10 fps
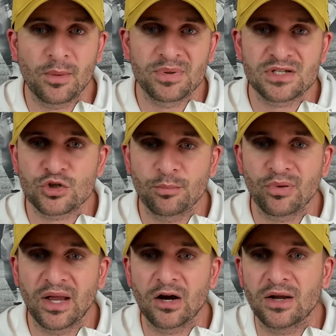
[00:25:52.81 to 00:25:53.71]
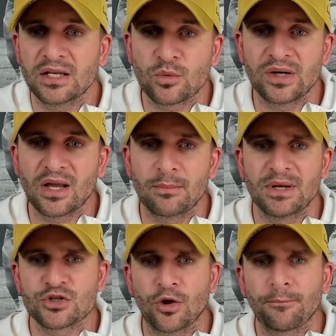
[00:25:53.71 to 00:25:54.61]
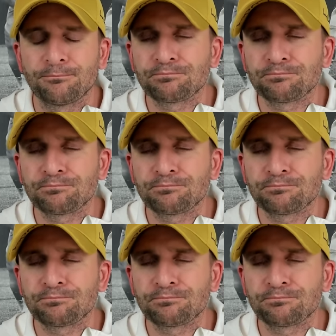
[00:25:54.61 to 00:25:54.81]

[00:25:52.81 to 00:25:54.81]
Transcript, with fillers: position player in Quinyon Mitchell.